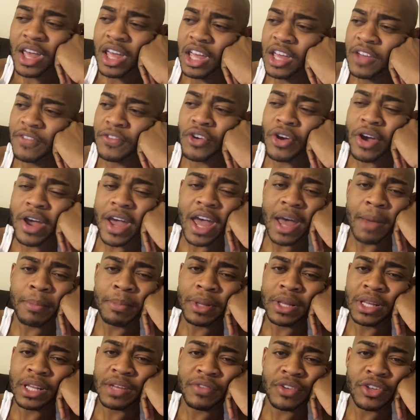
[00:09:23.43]
If you're
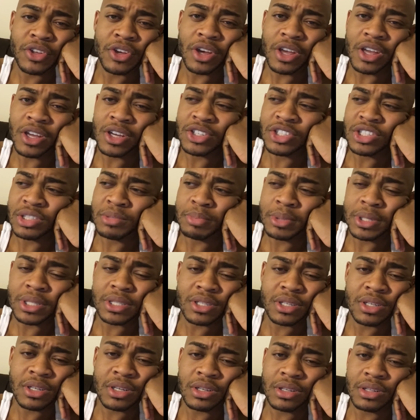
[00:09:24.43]
happy living your
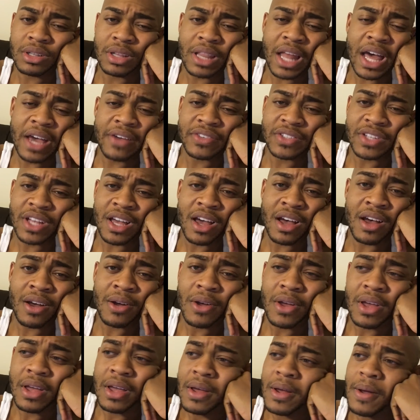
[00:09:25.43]
LGBT
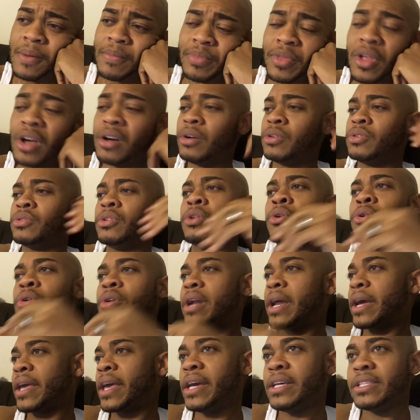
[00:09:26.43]
lifestyle, oh
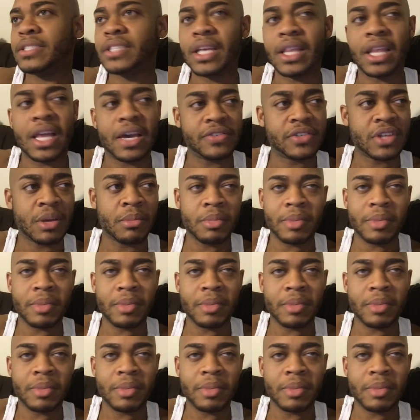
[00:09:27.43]
Lord, I can't say lifestyle.